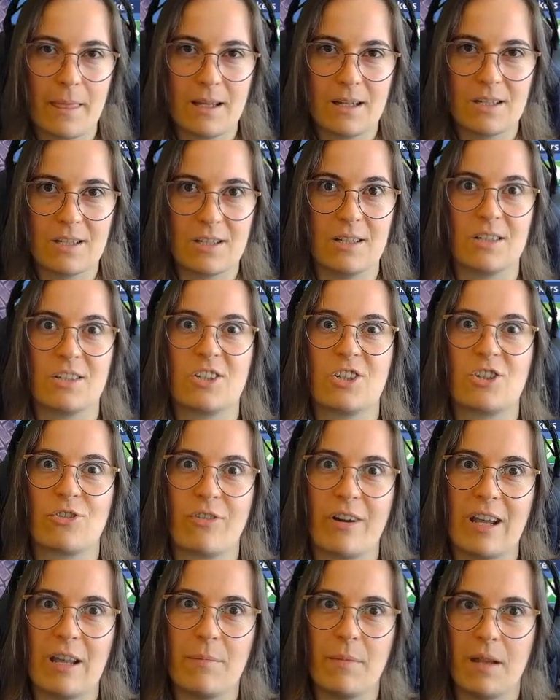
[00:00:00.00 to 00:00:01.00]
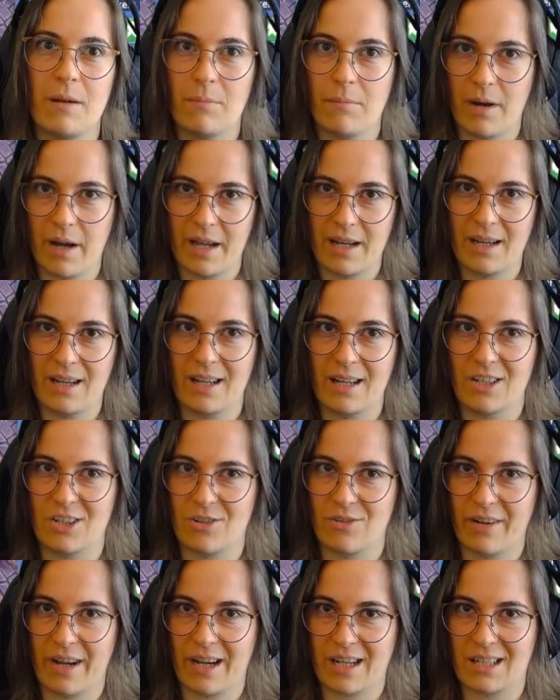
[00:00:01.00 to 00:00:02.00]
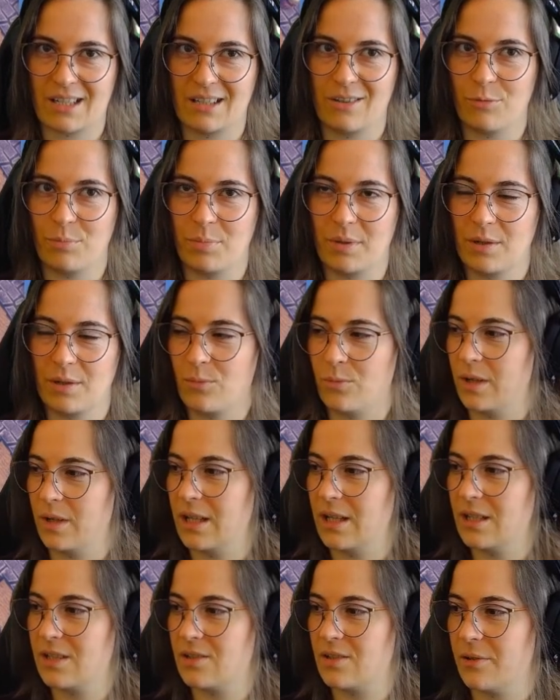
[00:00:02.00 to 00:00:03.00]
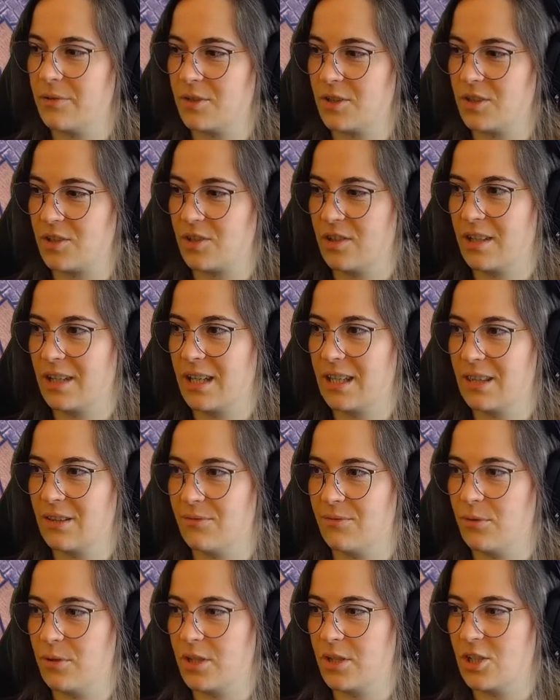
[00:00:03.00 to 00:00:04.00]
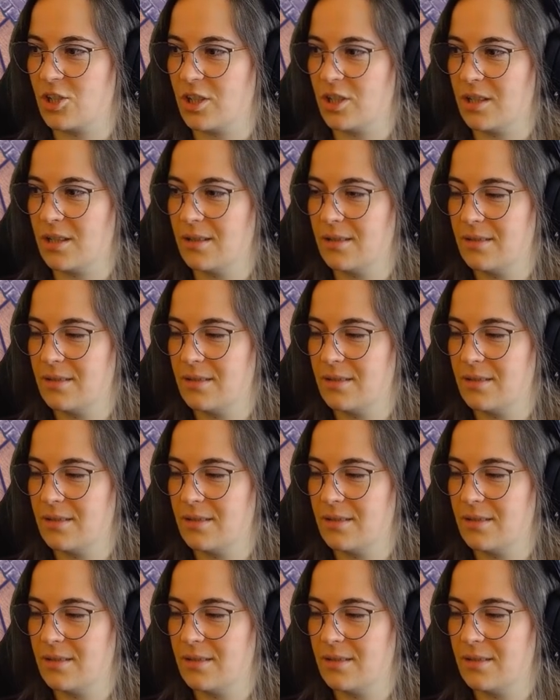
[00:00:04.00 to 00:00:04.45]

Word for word: to stream, it might interact a little bit weird. So I was just going to get the footage and